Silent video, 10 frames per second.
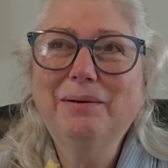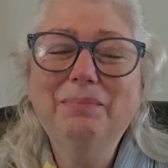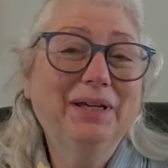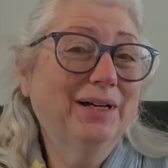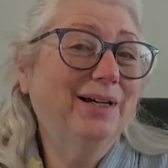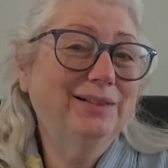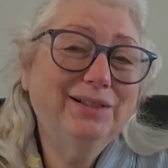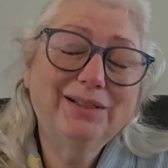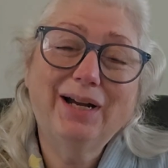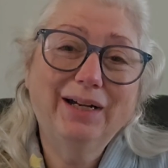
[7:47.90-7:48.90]

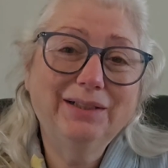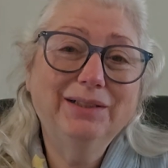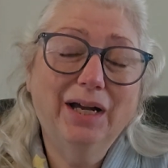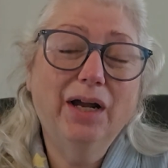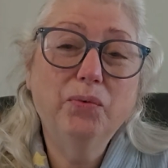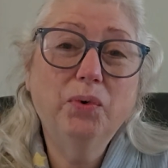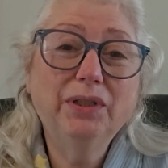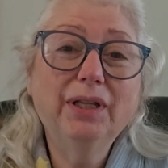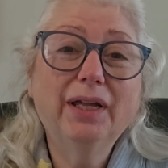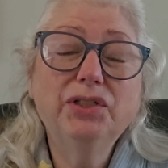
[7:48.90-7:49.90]
because I
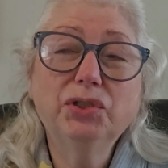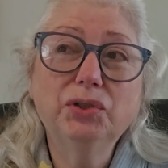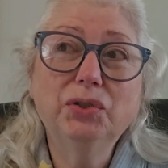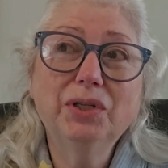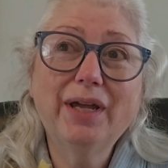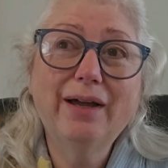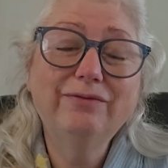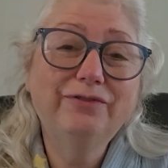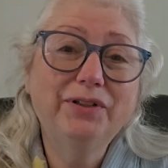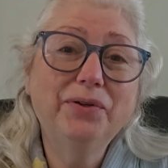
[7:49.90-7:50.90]
would like to look at
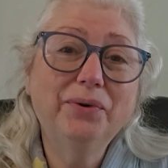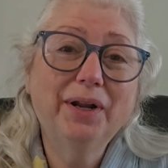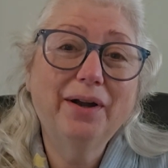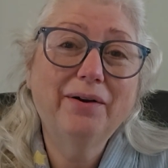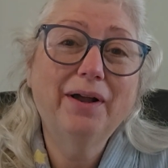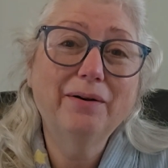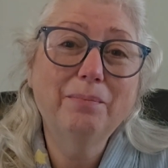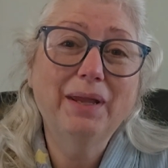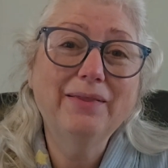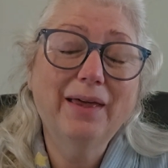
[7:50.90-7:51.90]
figuring out how to
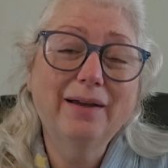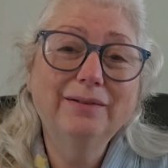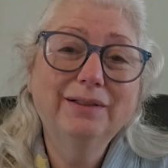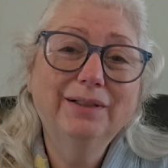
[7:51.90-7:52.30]
make that,